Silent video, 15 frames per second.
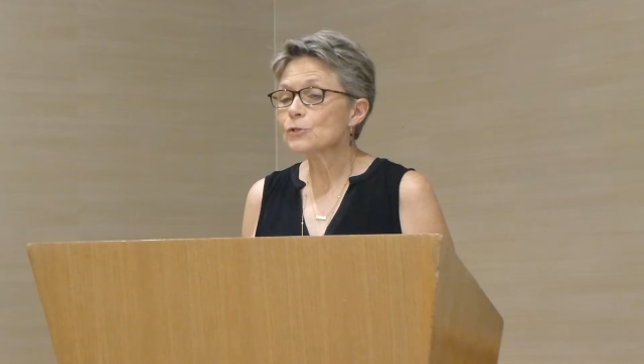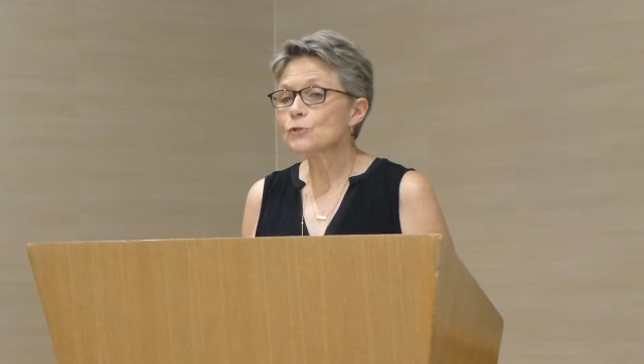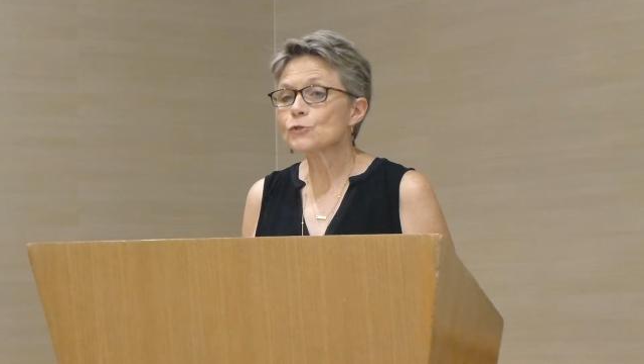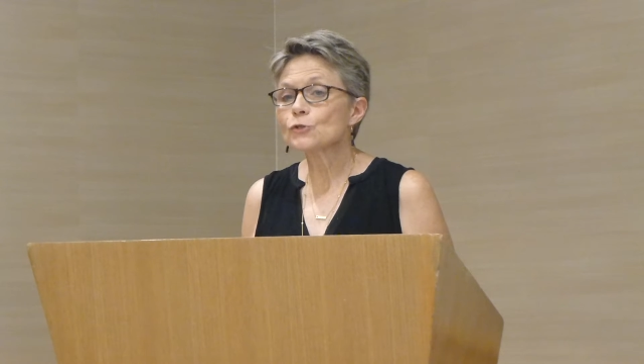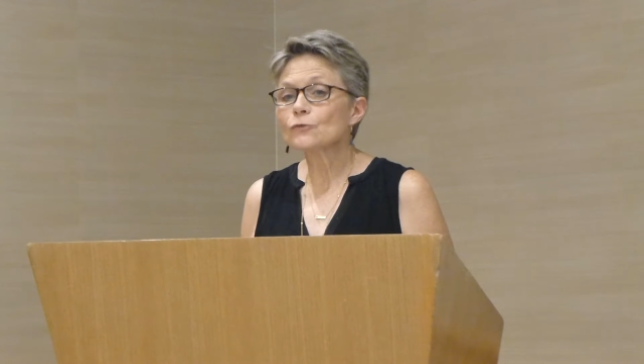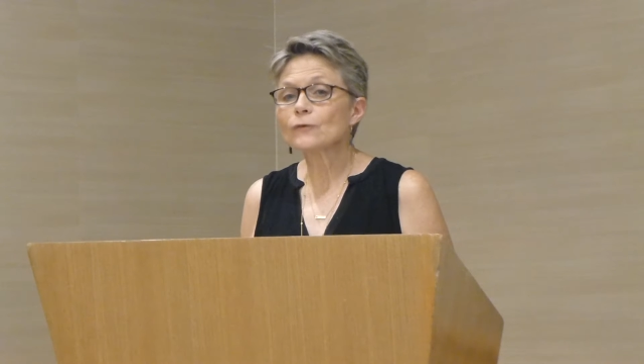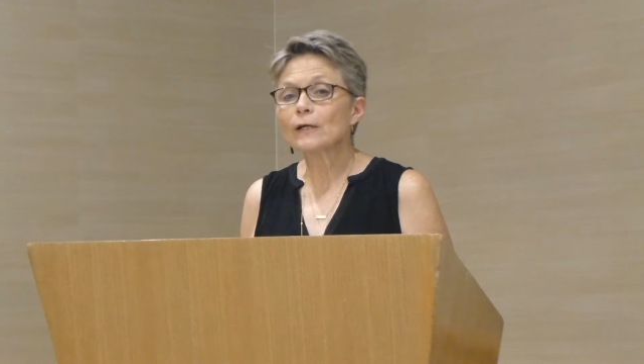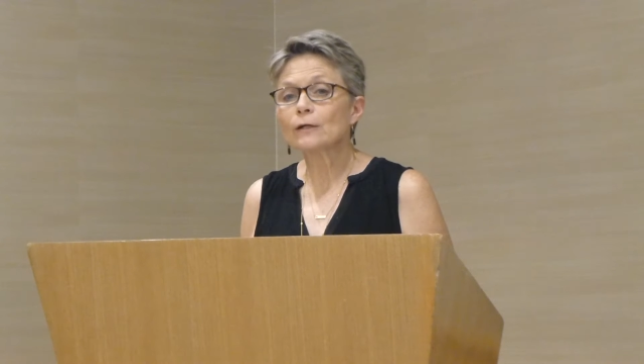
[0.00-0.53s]
the
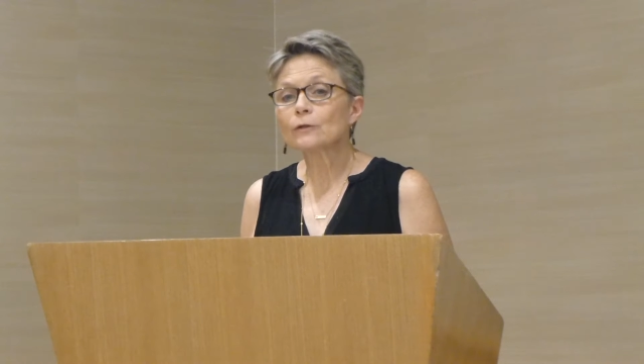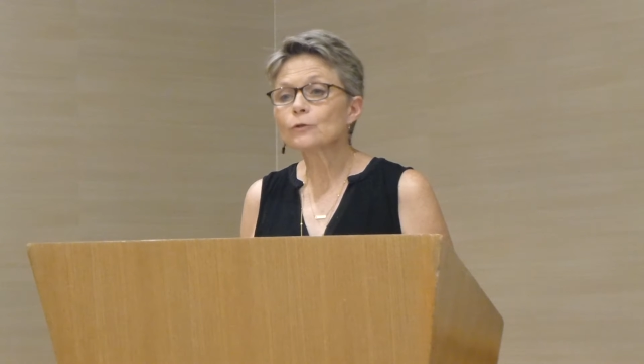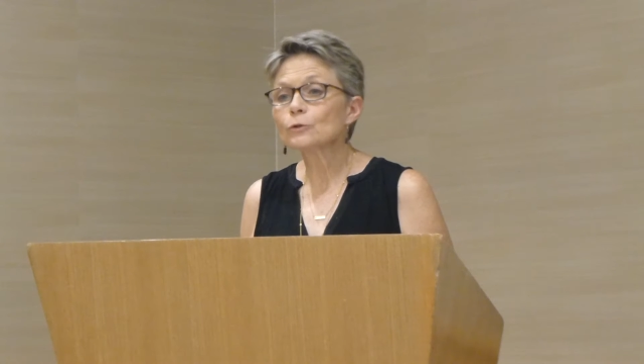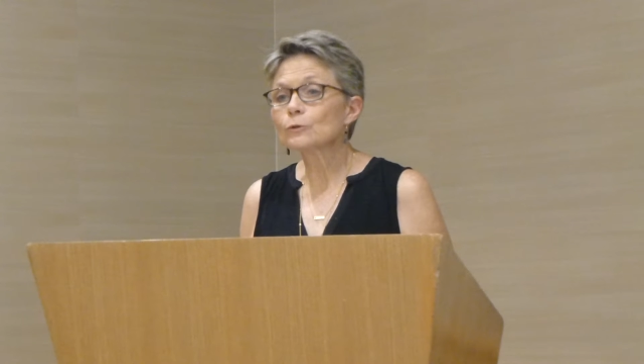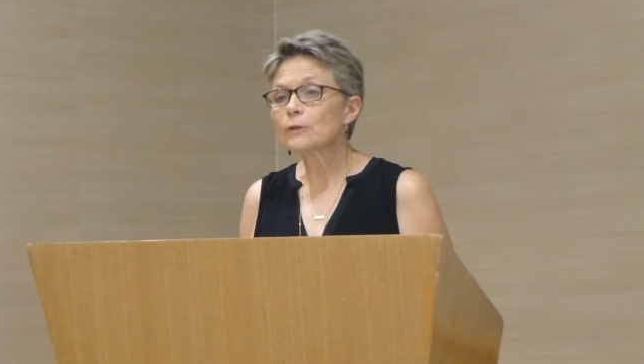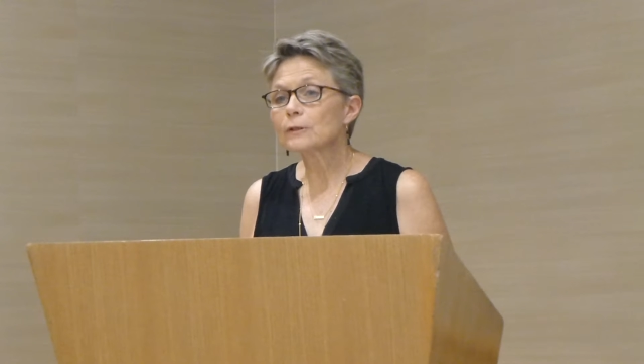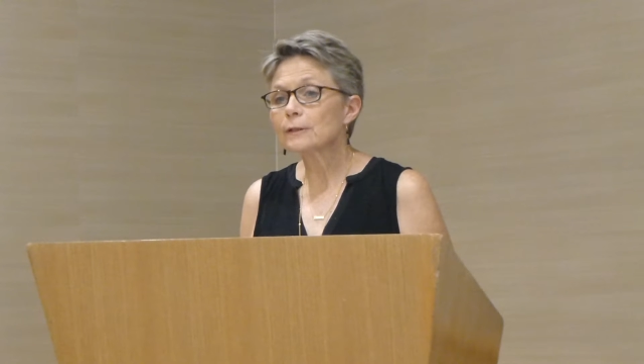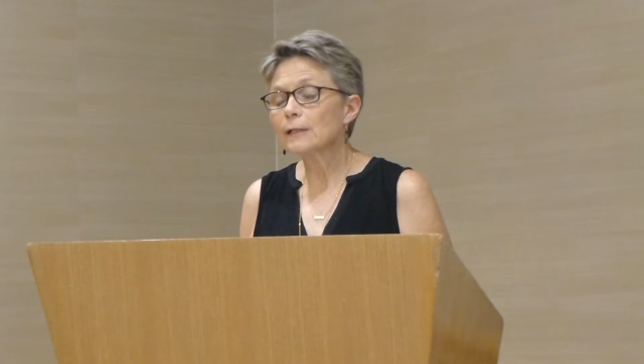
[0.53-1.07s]
survey
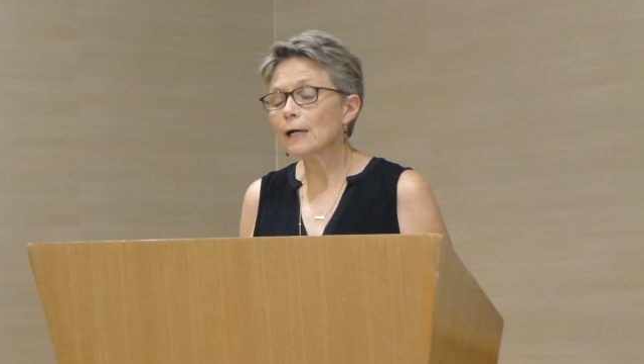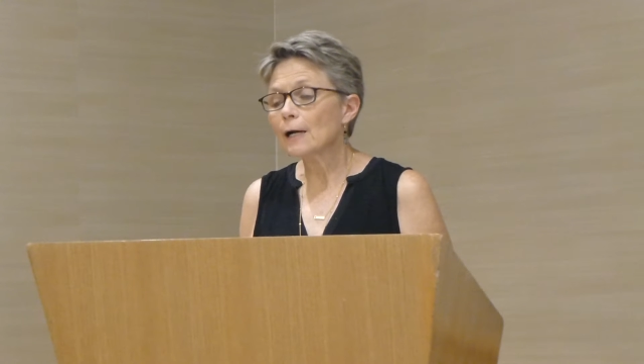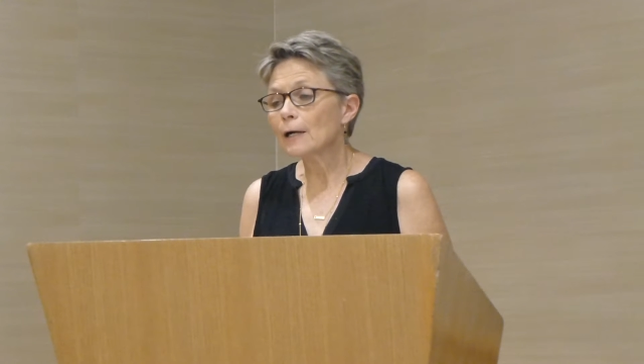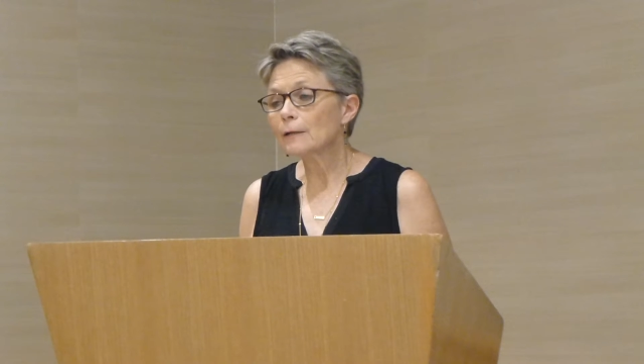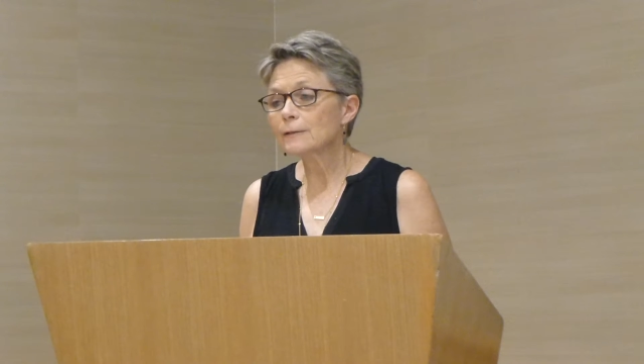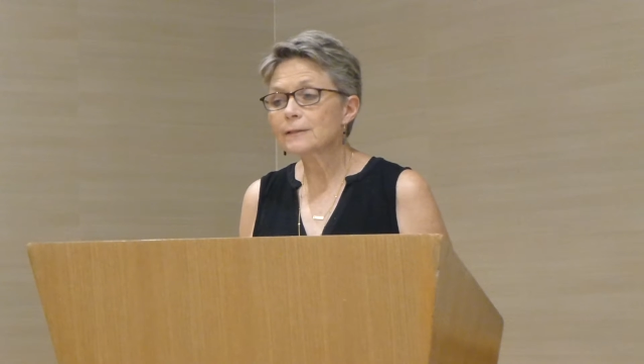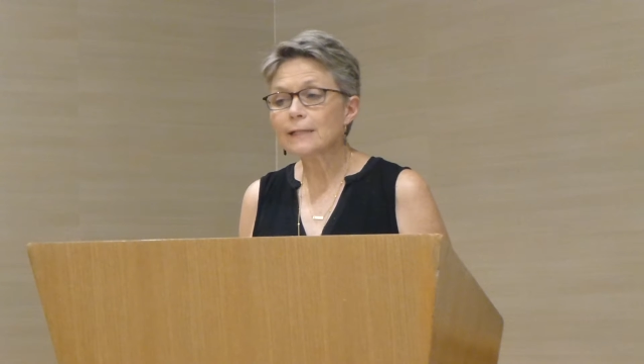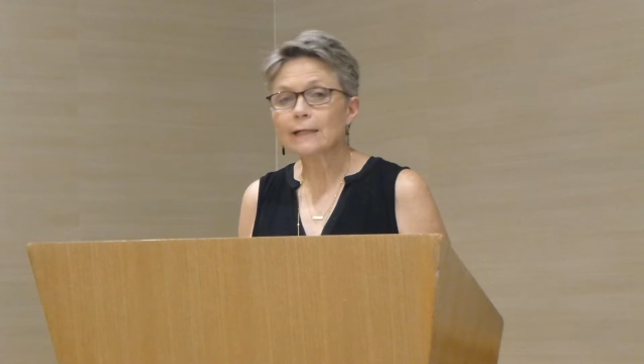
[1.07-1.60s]
included
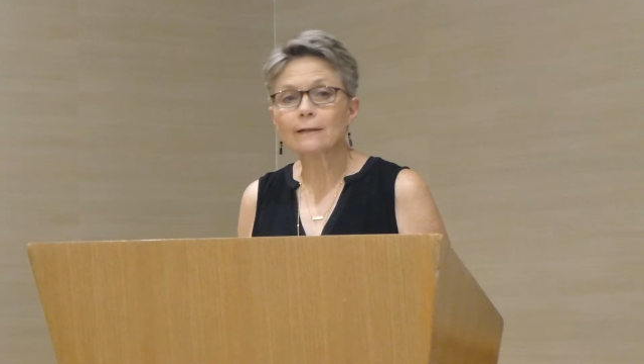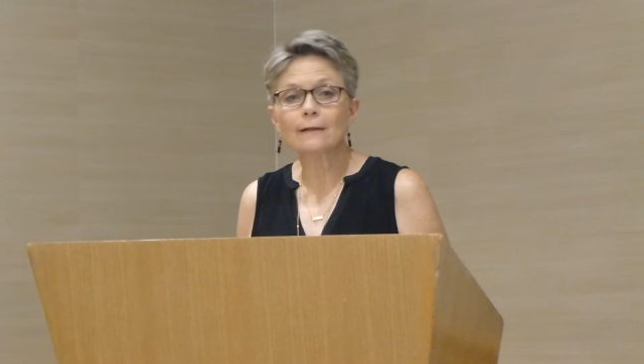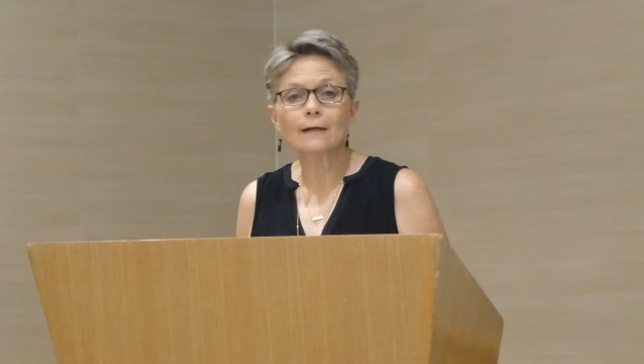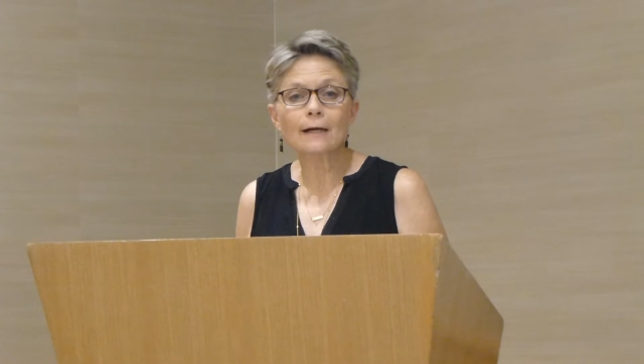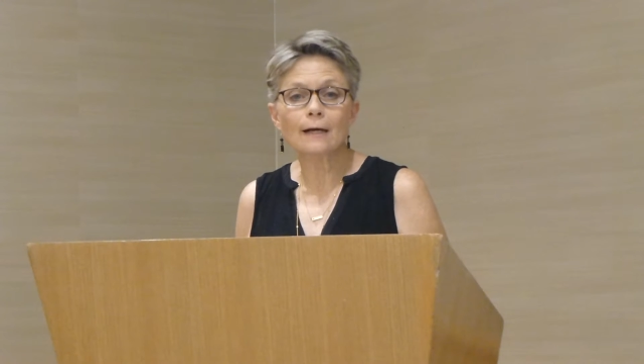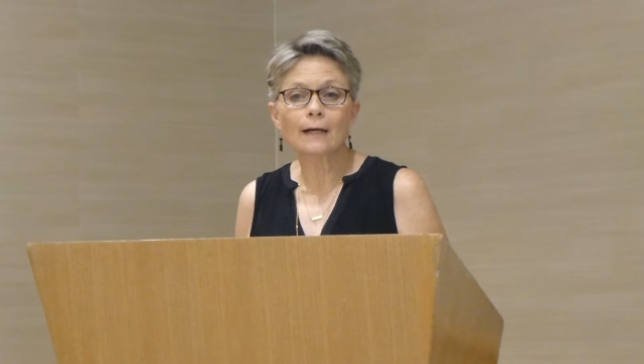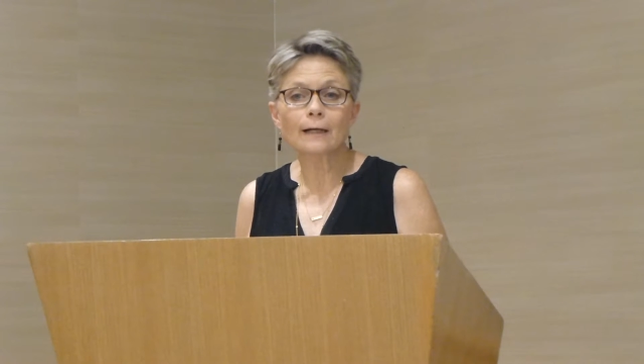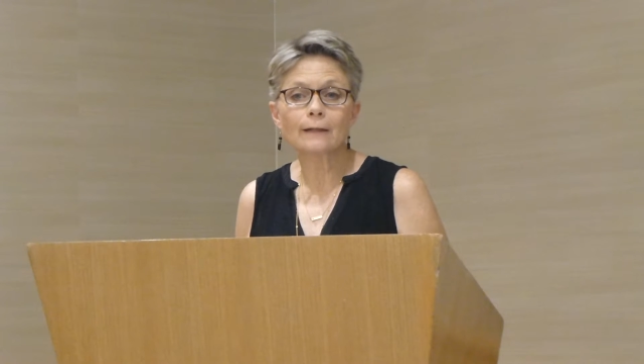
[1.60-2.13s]
data
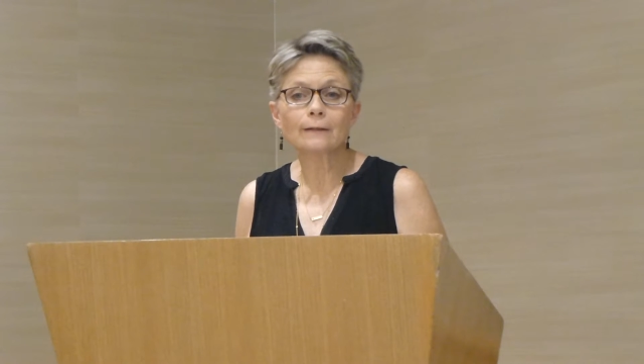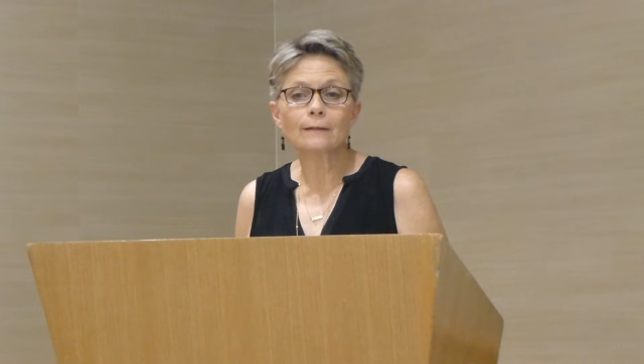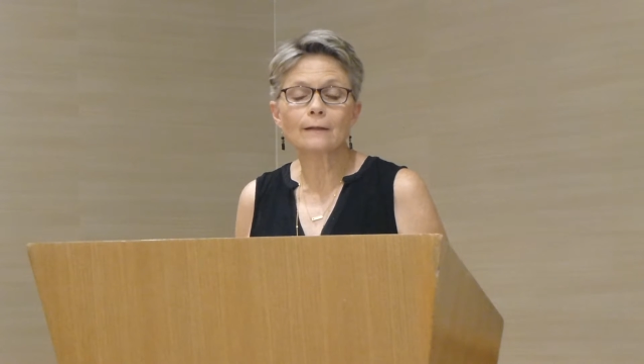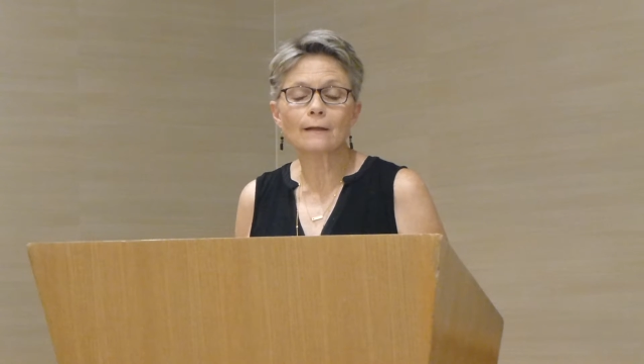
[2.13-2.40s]
on